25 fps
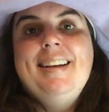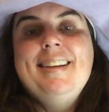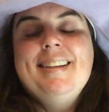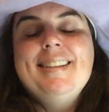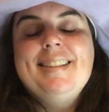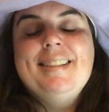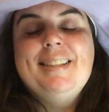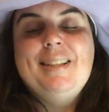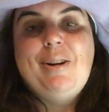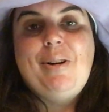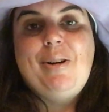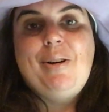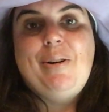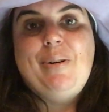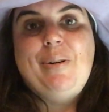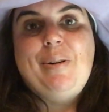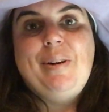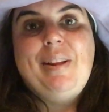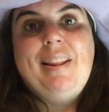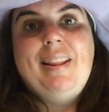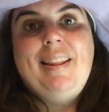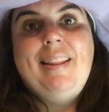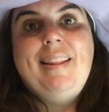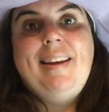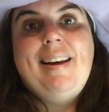so
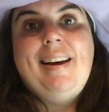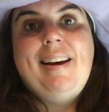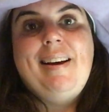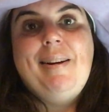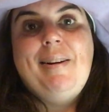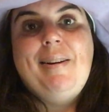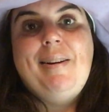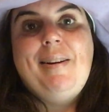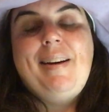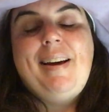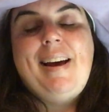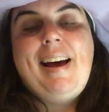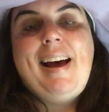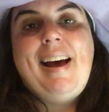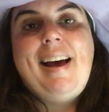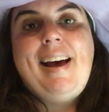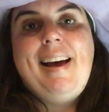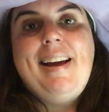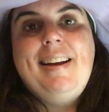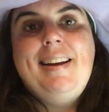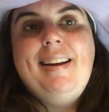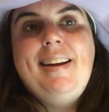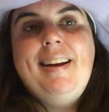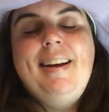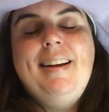uh,
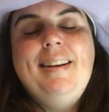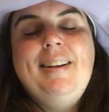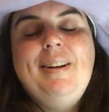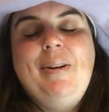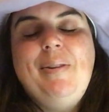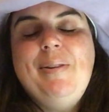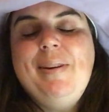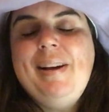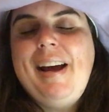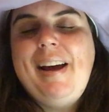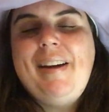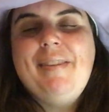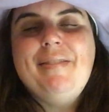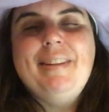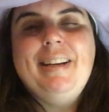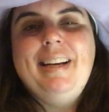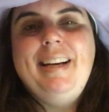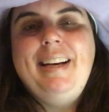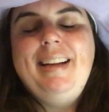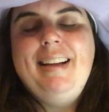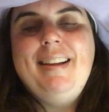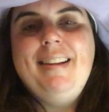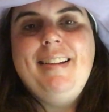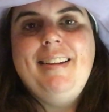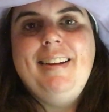I don't have
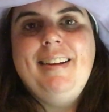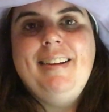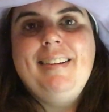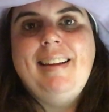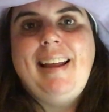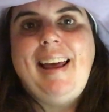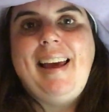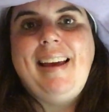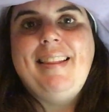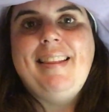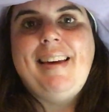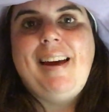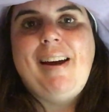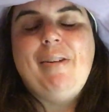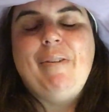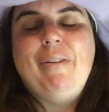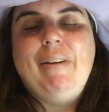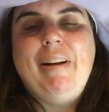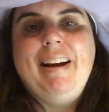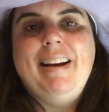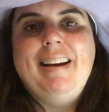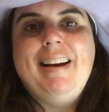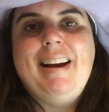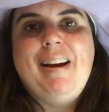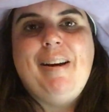anything like that
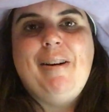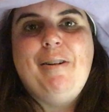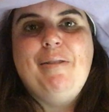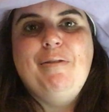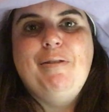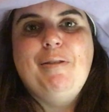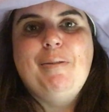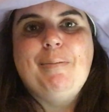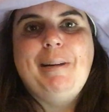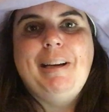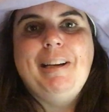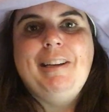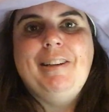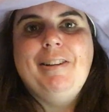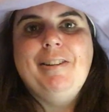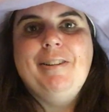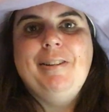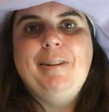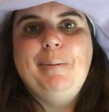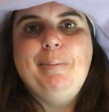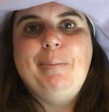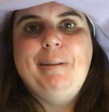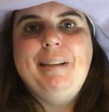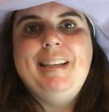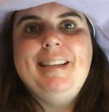right now for my
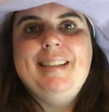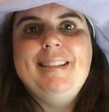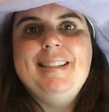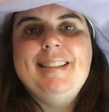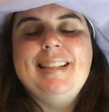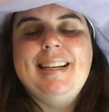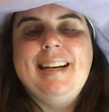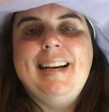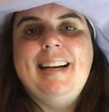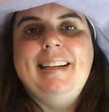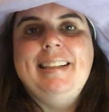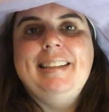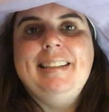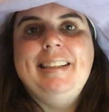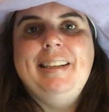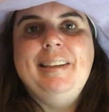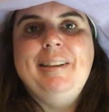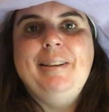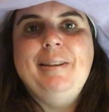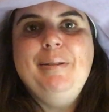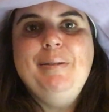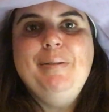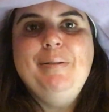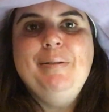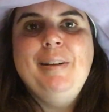current place that I
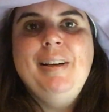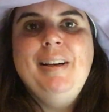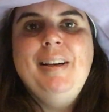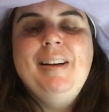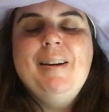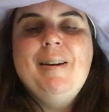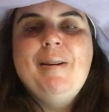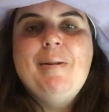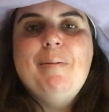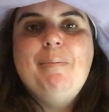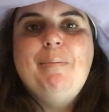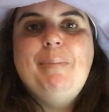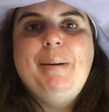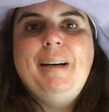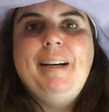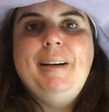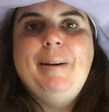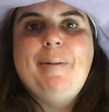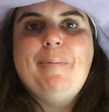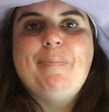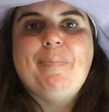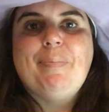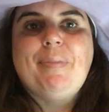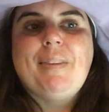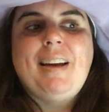live
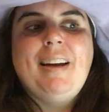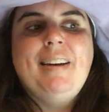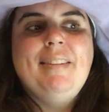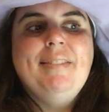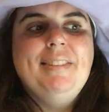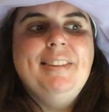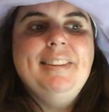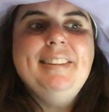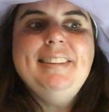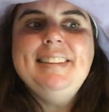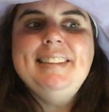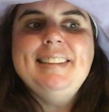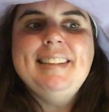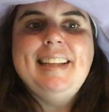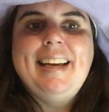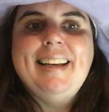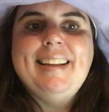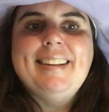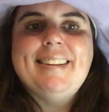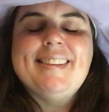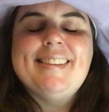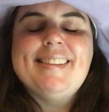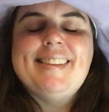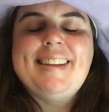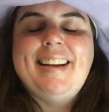but I really
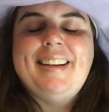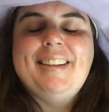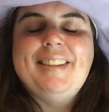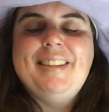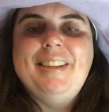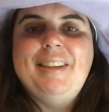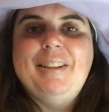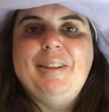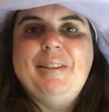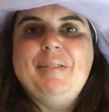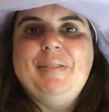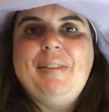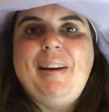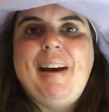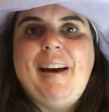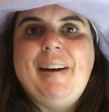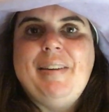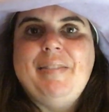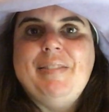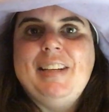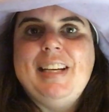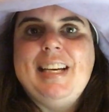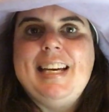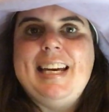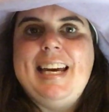like this idea of
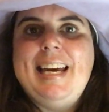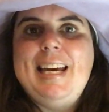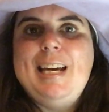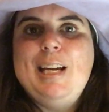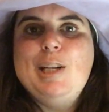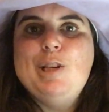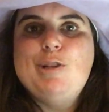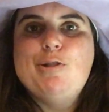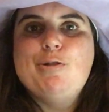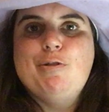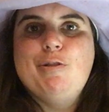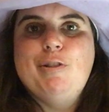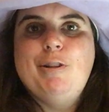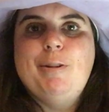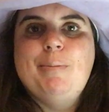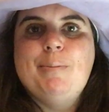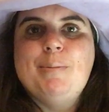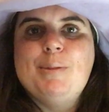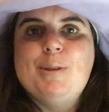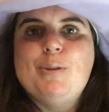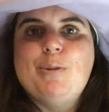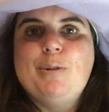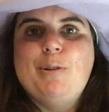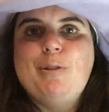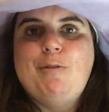having each room
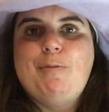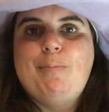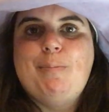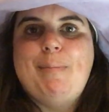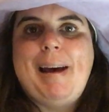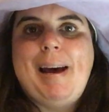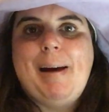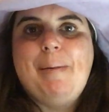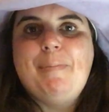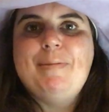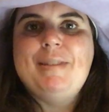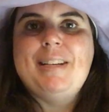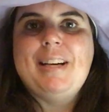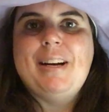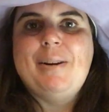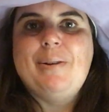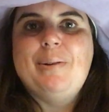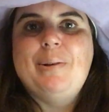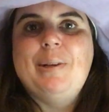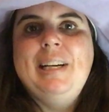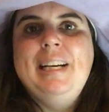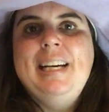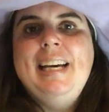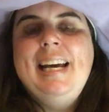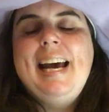sort of mapped
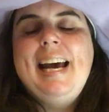out.